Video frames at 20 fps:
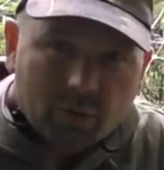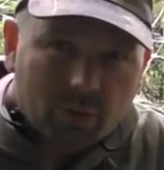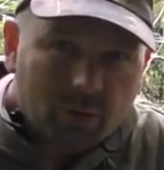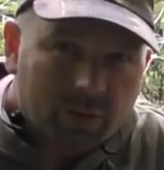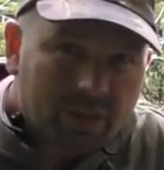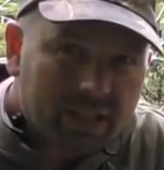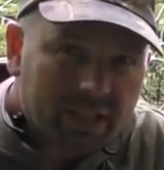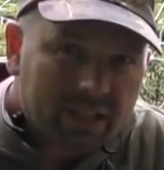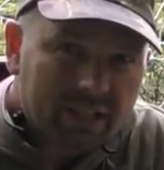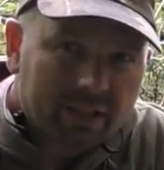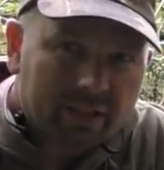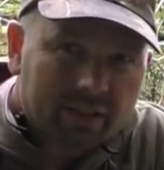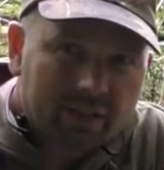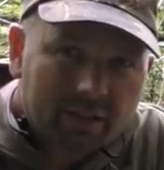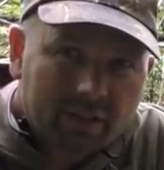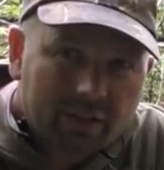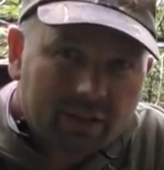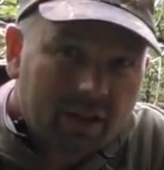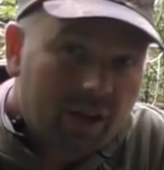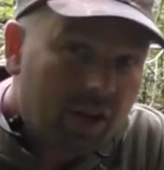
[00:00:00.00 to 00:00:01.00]
Okay,
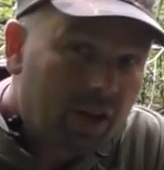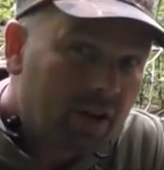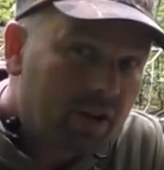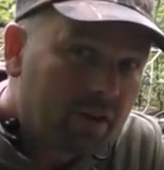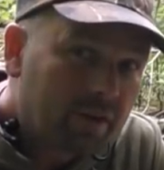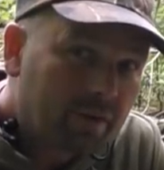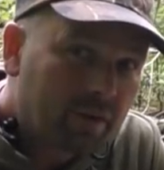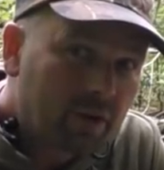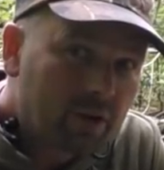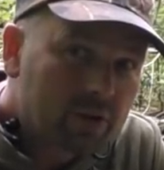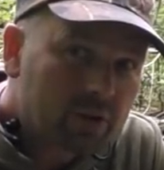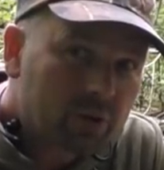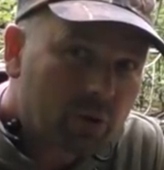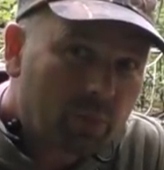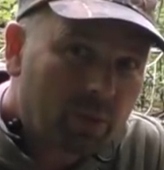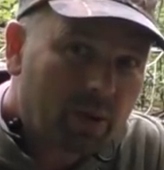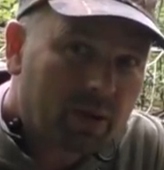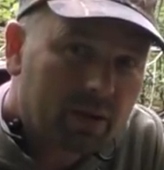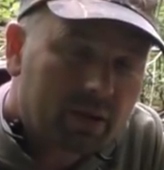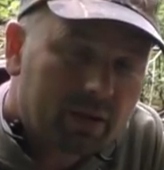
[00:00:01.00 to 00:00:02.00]
First up,
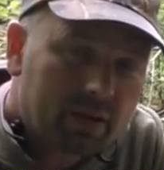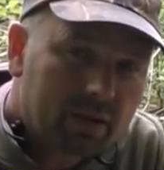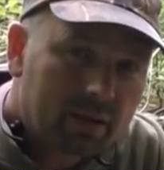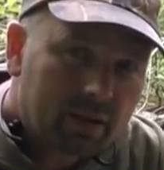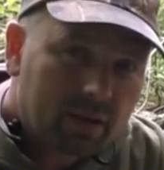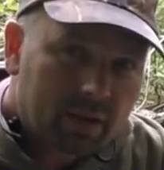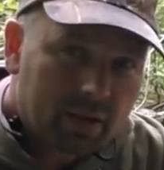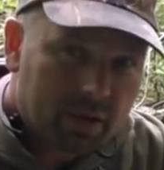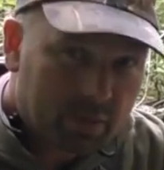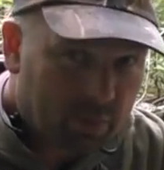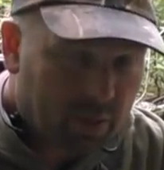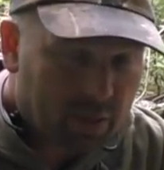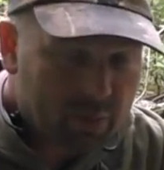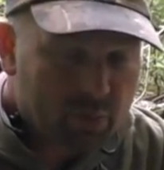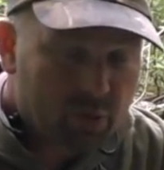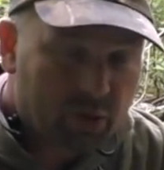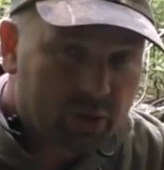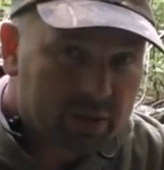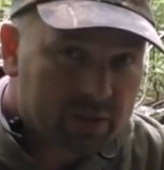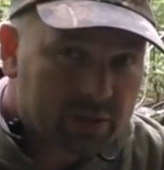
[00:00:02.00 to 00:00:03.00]
my
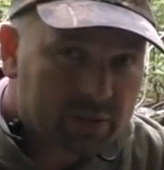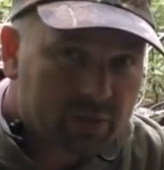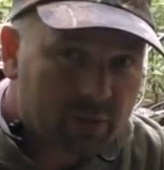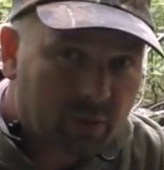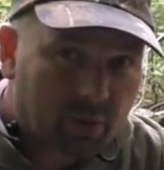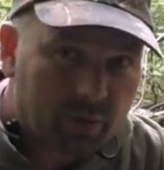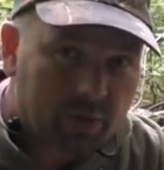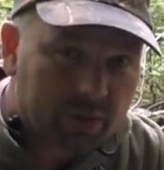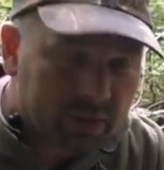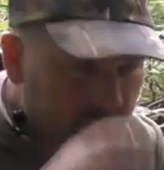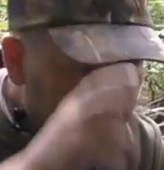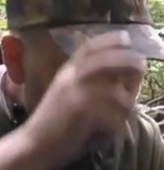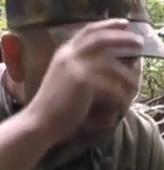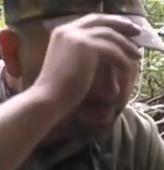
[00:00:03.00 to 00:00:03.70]
brother's story.